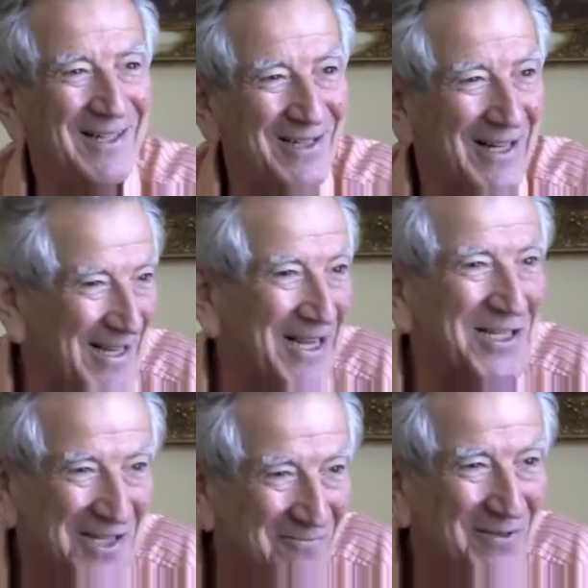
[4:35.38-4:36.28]
the
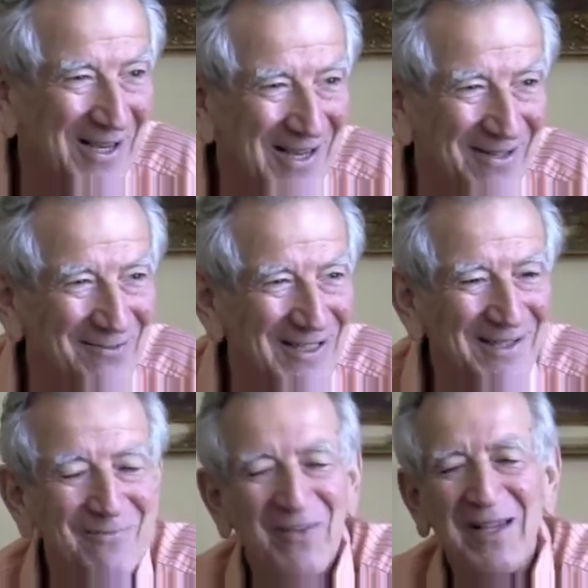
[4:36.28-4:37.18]
gas chamber right away.
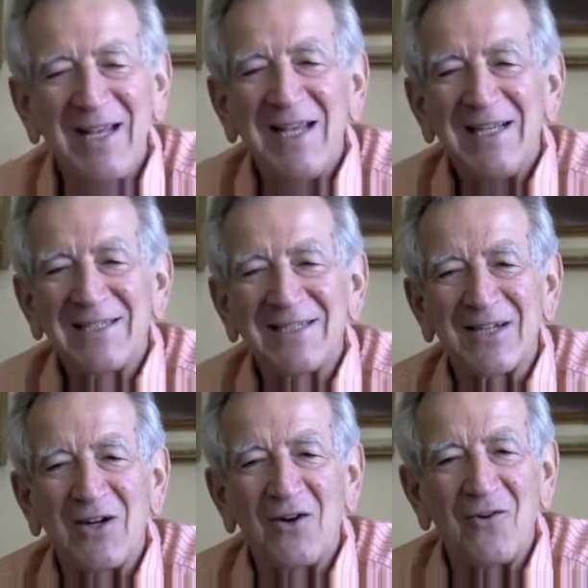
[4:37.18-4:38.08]

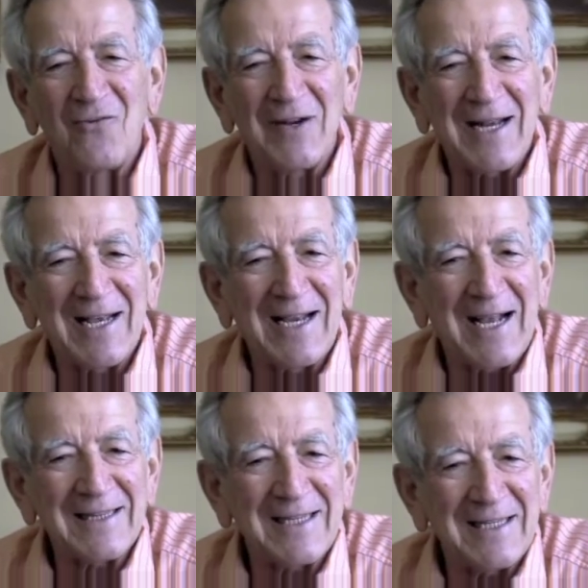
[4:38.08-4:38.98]
So when I
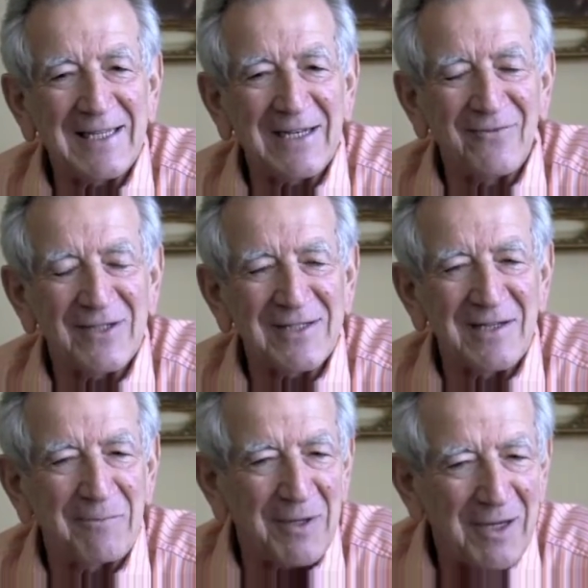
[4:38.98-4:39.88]
got there, it was
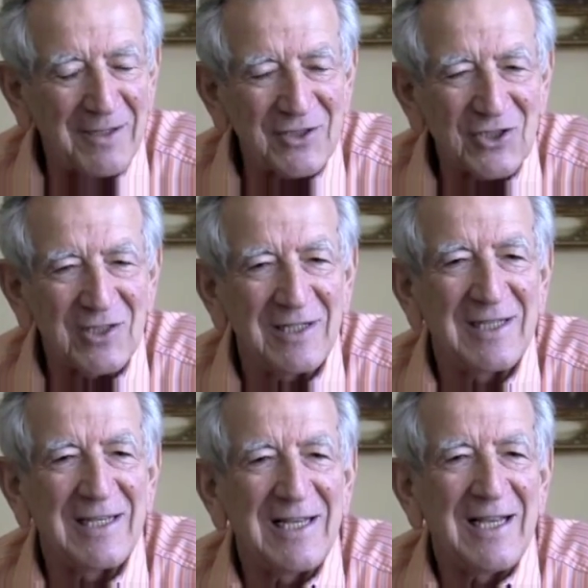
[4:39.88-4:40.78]
in March,
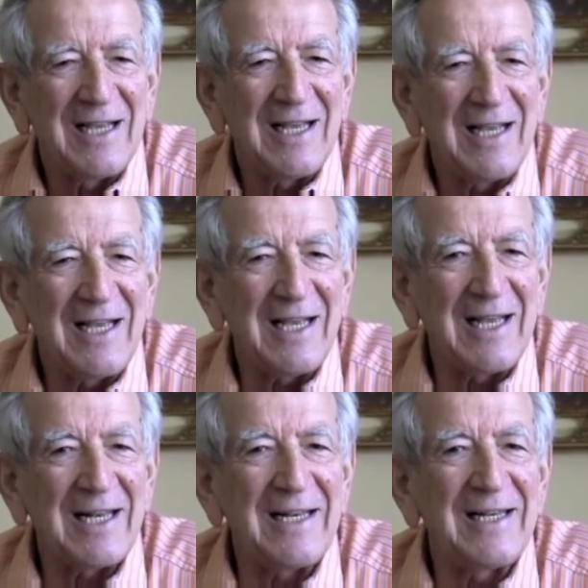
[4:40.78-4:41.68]

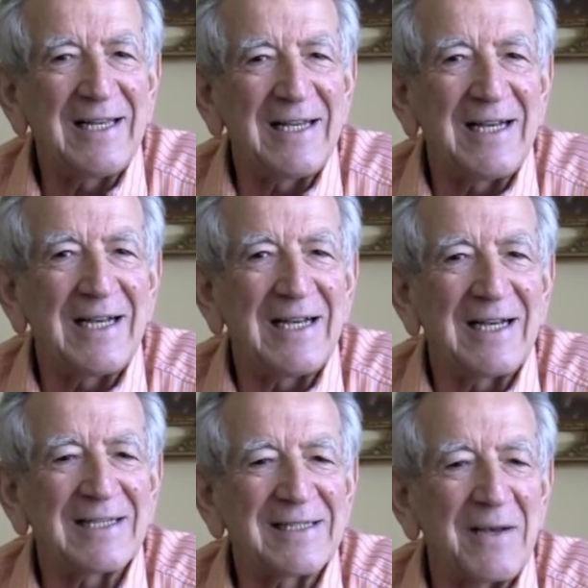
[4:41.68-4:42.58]
and
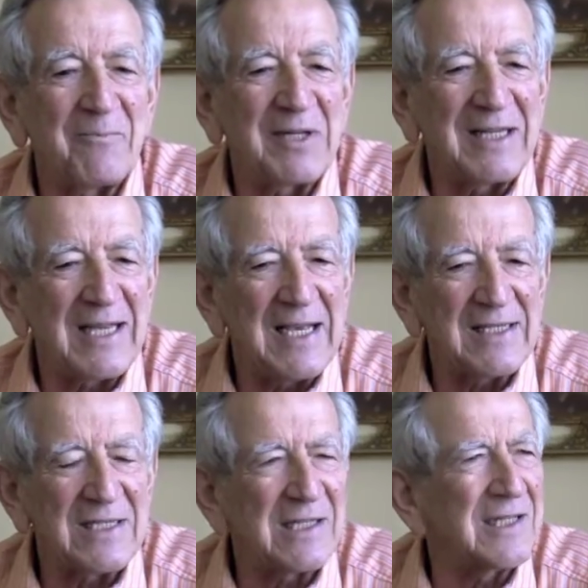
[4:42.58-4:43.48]
somebody
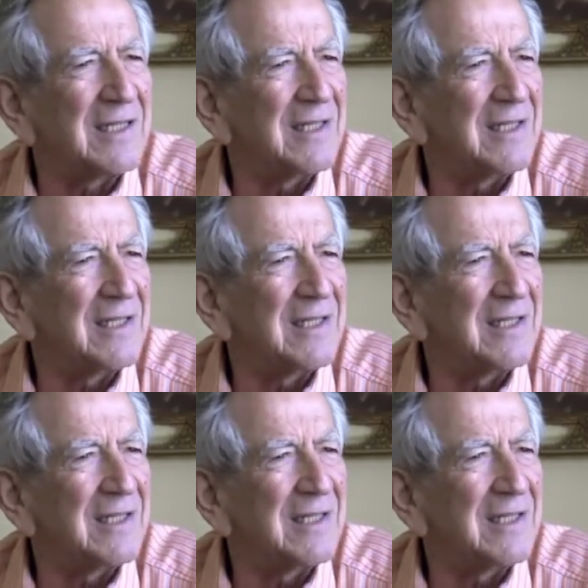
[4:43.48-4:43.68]
asked